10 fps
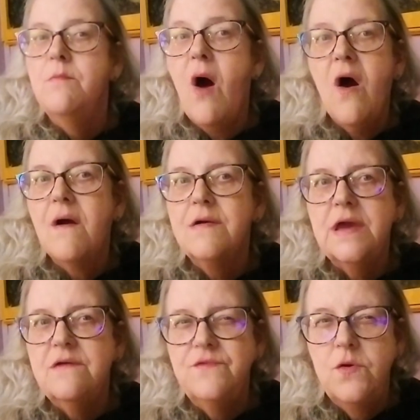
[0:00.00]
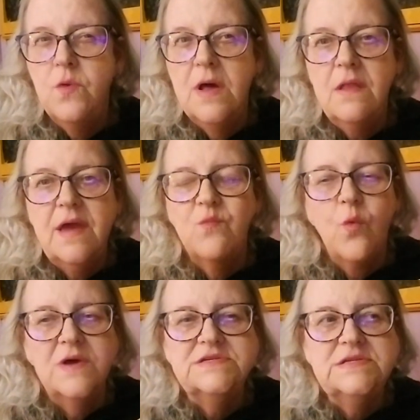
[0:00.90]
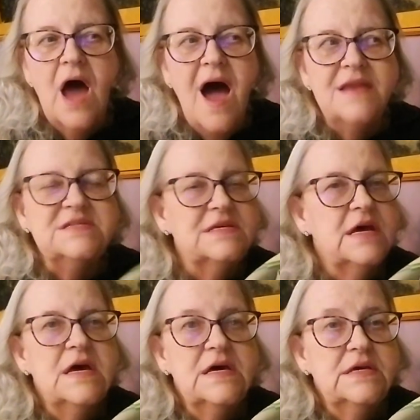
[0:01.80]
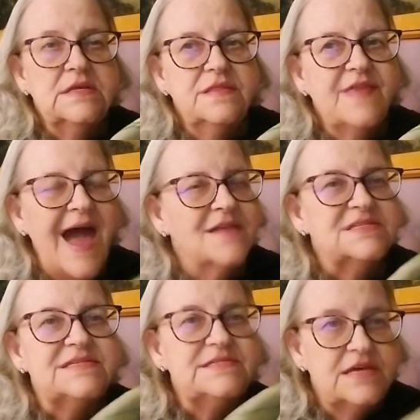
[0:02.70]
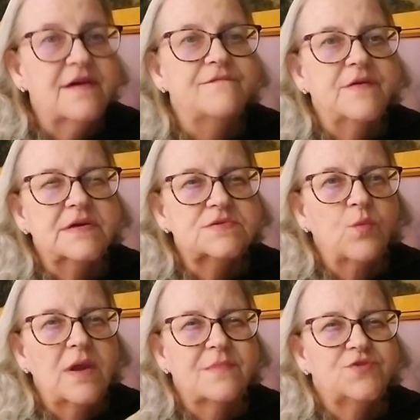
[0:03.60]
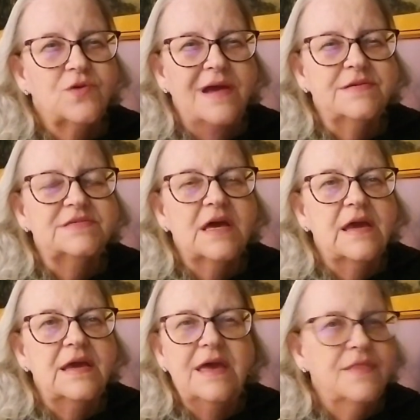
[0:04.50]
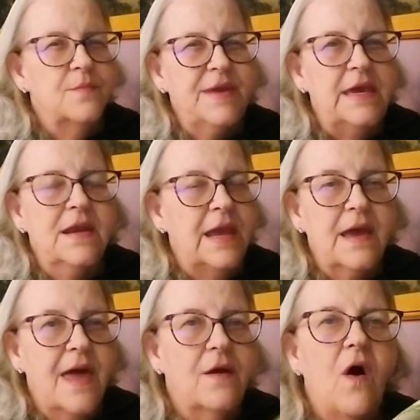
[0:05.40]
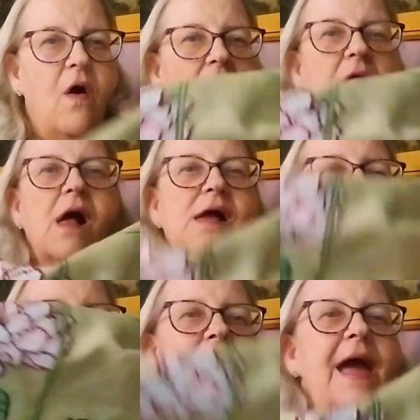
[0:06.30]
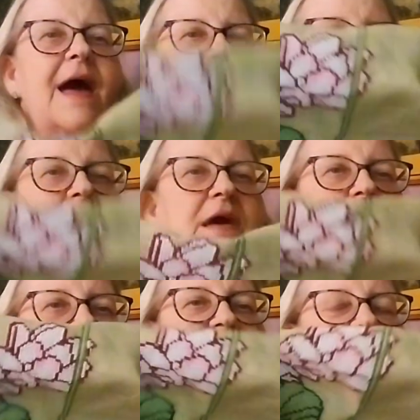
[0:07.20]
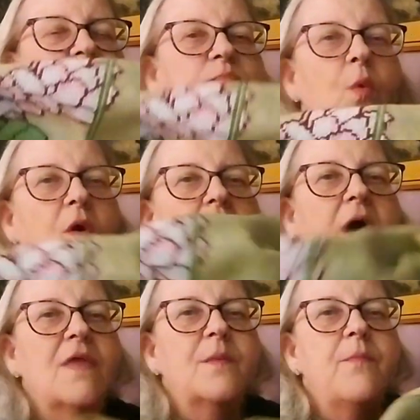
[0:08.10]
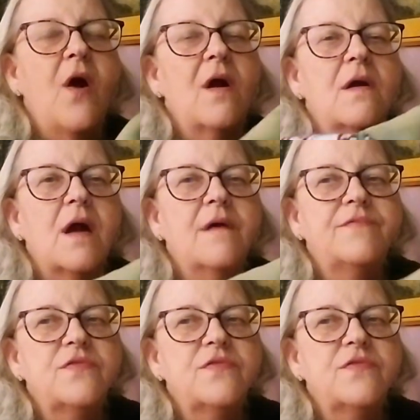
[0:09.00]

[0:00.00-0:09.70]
hard, if you will. It was not that stiff, is what I'm trying to say, in the beginning at all. And it's more on the par of